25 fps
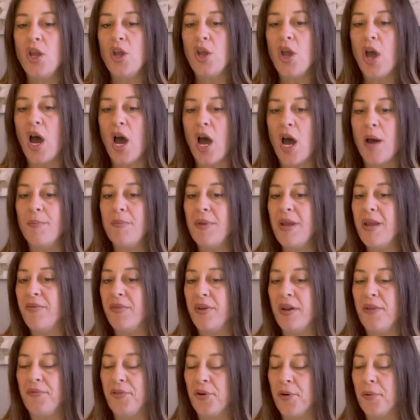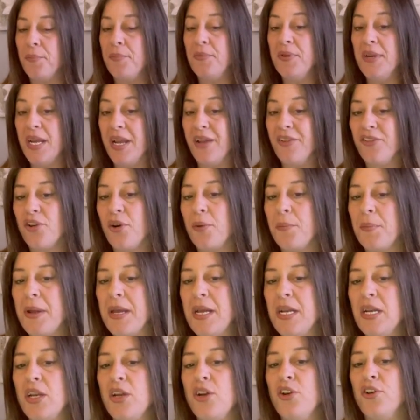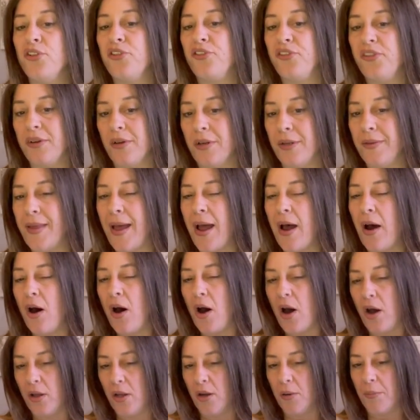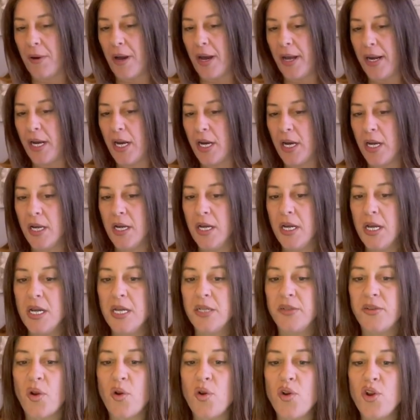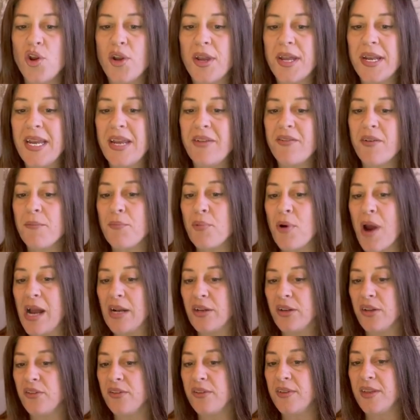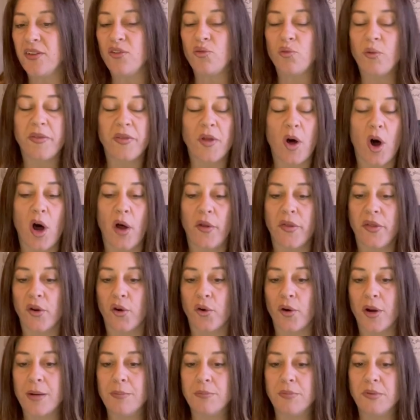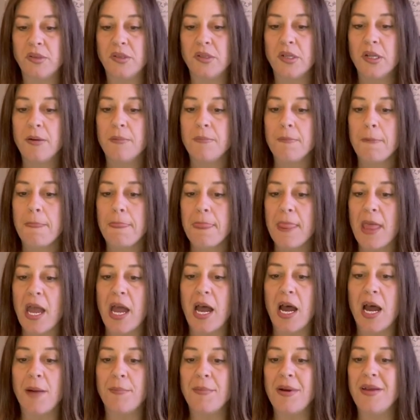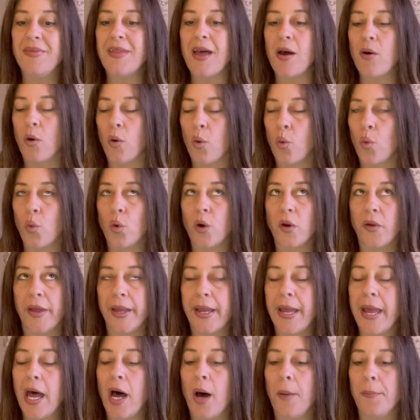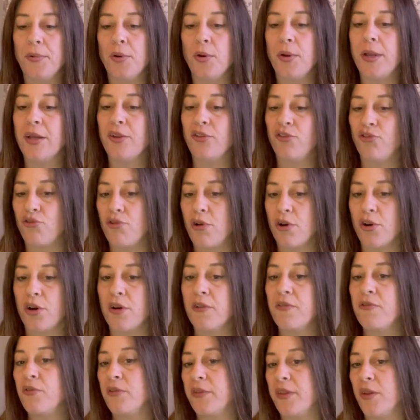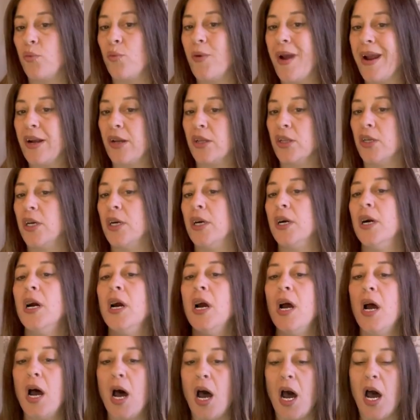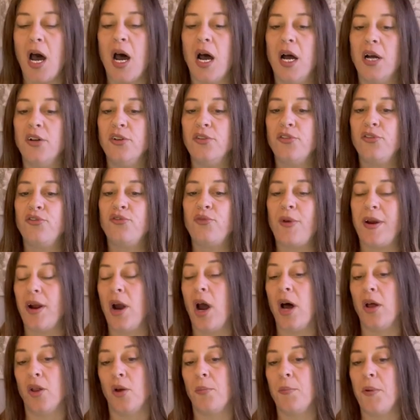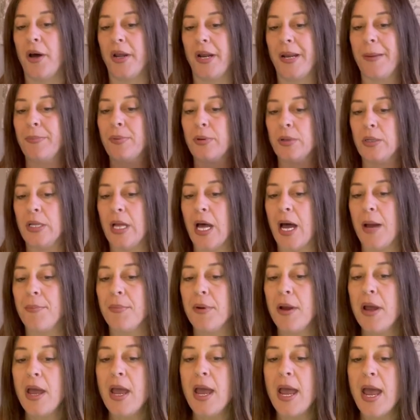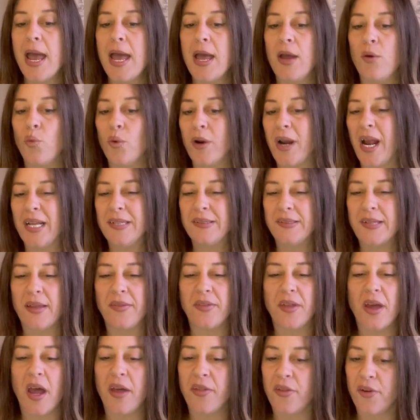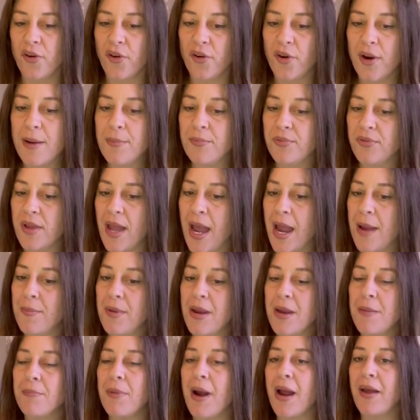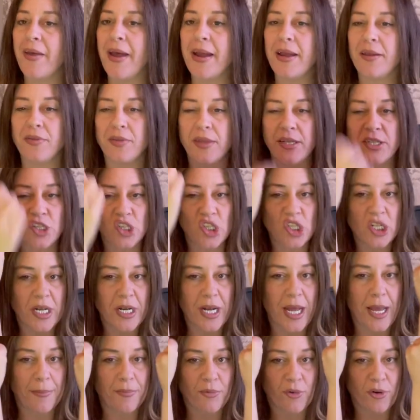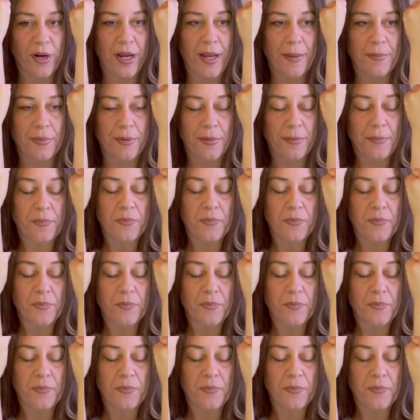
Um, even if your knees are bent, you're still in that hollow body. So you can even practice this with all the grips, um, and that will really help you get stronger for the regular uh, straight hollow body pull up. And when I say the other grips, I mean by like the chin up grip.